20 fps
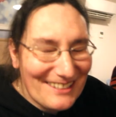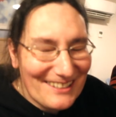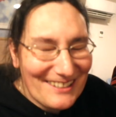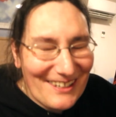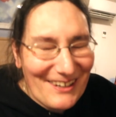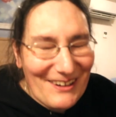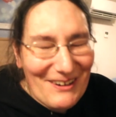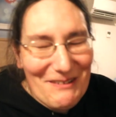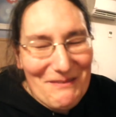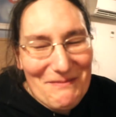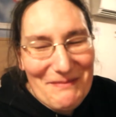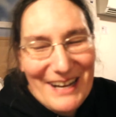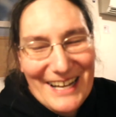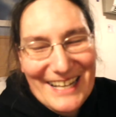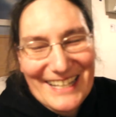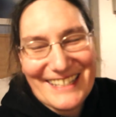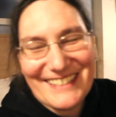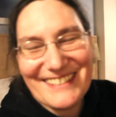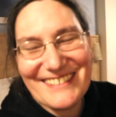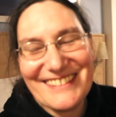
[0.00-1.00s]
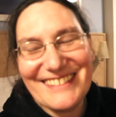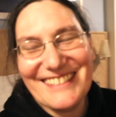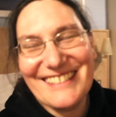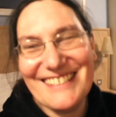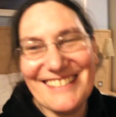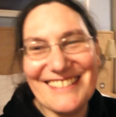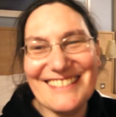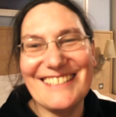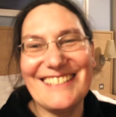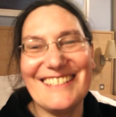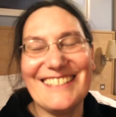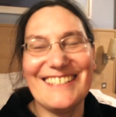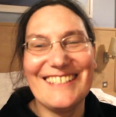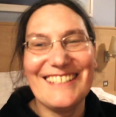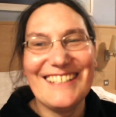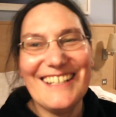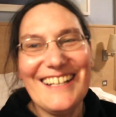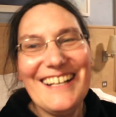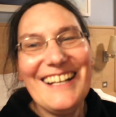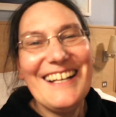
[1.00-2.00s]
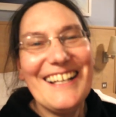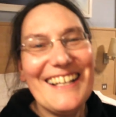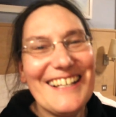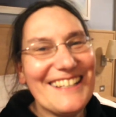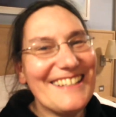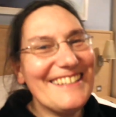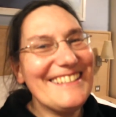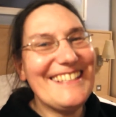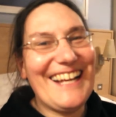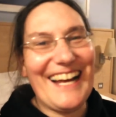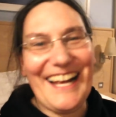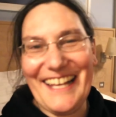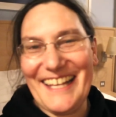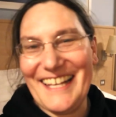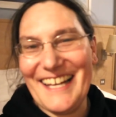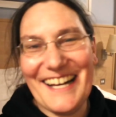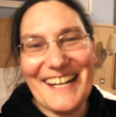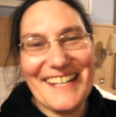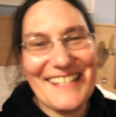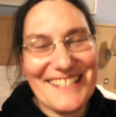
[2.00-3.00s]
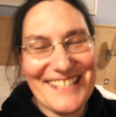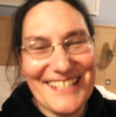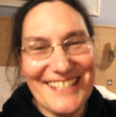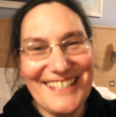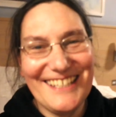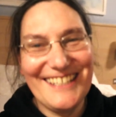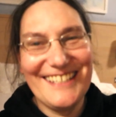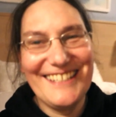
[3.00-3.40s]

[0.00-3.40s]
Oh my goodness. Good night, guys.